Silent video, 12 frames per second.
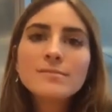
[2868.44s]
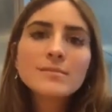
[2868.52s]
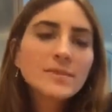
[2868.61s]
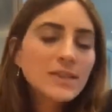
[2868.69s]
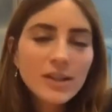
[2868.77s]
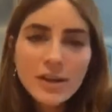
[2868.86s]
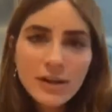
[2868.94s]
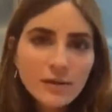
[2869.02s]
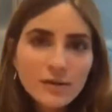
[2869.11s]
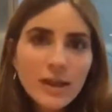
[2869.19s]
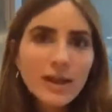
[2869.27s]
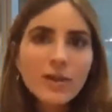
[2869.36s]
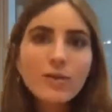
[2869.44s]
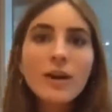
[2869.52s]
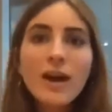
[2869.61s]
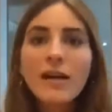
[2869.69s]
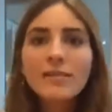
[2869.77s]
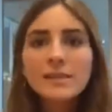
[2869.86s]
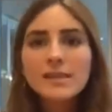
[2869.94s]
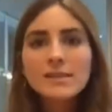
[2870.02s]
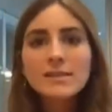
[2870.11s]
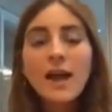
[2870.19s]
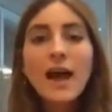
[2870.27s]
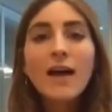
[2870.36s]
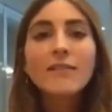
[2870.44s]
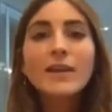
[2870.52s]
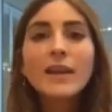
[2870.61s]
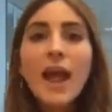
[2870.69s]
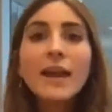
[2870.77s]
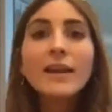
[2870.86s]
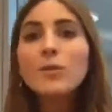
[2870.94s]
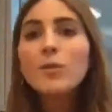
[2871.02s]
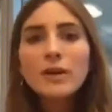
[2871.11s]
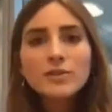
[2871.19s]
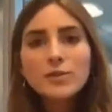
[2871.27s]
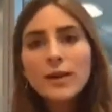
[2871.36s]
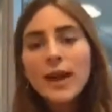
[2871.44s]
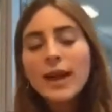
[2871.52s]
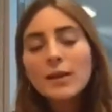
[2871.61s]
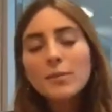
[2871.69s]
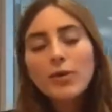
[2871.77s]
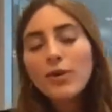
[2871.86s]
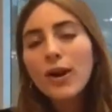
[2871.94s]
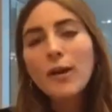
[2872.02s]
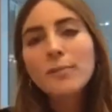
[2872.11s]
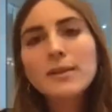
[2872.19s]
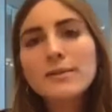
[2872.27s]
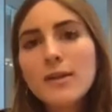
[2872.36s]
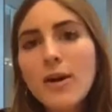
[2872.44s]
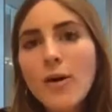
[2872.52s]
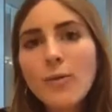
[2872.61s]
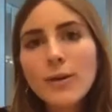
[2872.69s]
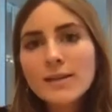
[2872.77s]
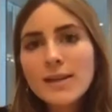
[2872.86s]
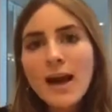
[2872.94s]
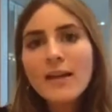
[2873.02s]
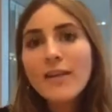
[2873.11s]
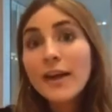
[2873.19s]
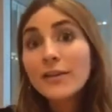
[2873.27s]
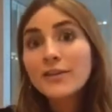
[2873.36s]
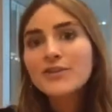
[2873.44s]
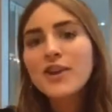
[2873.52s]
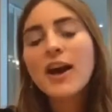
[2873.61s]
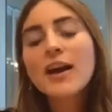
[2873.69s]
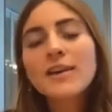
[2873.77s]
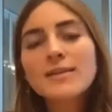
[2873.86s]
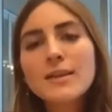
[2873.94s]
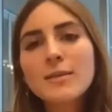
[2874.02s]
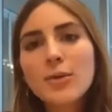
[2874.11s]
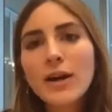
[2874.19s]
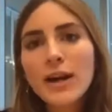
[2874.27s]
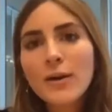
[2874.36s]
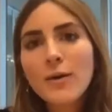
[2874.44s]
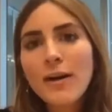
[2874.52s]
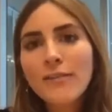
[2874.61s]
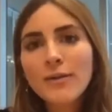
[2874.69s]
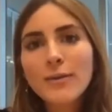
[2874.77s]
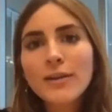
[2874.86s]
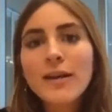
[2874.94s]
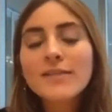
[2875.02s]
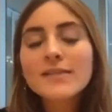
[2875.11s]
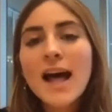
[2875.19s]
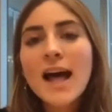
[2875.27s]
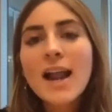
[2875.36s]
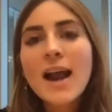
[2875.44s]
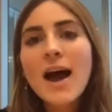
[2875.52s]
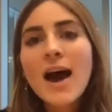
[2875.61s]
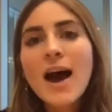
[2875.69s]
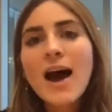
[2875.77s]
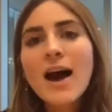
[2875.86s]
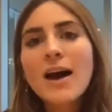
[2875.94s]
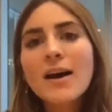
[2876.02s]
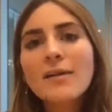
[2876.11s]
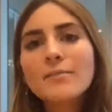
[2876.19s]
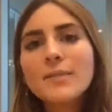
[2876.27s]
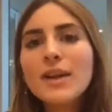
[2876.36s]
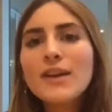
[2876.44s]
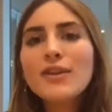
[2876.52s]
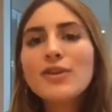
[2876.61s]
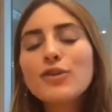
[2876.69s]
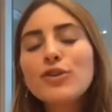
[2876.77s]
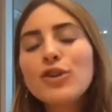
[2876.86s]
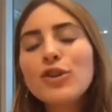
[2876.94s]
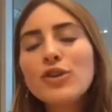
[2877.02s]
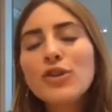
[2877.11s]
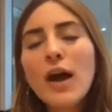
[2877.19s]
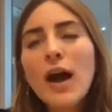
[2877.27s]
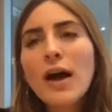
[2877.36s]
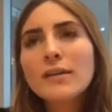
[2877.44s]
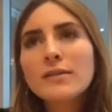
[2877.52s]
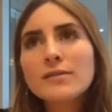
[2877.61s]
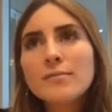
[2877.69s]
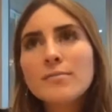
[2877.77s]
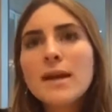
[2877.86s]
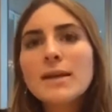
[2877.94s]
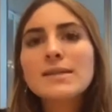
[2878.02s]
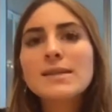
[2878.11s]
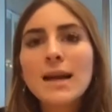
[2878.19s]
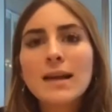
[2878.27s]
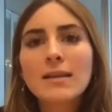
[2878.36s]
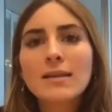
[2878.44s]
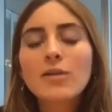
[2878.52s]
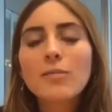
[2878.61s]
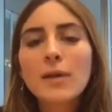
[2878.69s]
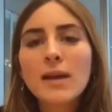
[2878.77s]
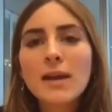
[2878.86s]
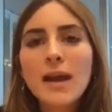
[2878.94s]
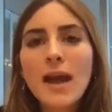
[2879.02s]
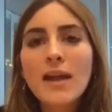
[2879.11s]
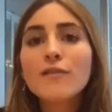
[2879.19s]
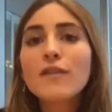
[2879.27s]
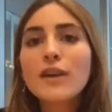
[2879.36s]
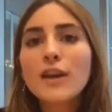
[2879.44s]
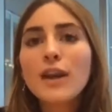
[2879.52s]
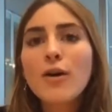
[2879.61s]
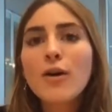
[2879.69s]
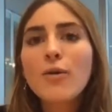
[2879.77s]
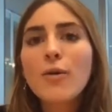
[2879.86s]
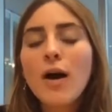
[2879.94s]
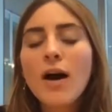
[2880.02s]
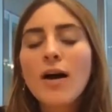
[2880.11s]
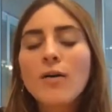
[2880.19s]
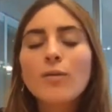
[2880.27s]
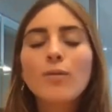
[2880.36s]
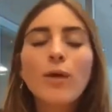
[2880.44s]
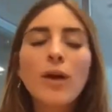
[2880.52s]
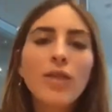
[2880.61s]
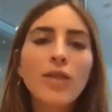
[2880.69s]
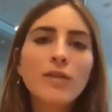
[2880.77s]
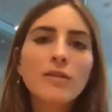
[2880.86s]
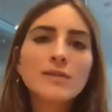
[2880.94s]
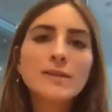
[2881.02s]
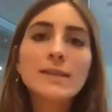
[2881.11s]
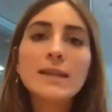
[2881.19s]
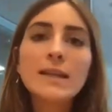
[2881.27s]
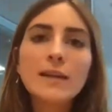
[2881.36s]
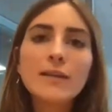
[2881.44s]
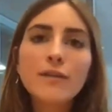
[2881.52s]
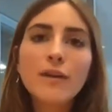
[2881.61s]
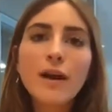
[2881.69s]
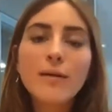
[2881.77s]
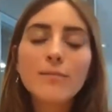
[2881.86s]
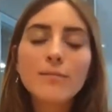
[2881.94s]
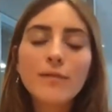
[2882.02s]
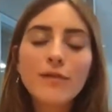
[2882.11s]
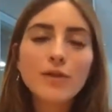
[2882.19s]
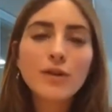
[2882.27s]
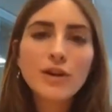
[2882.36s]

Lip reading: you can obviously still have it. Anyone doing any program could always have energize in the morning. I know everyone loves that. On May 2nd, there'll be a video with Denise from Food and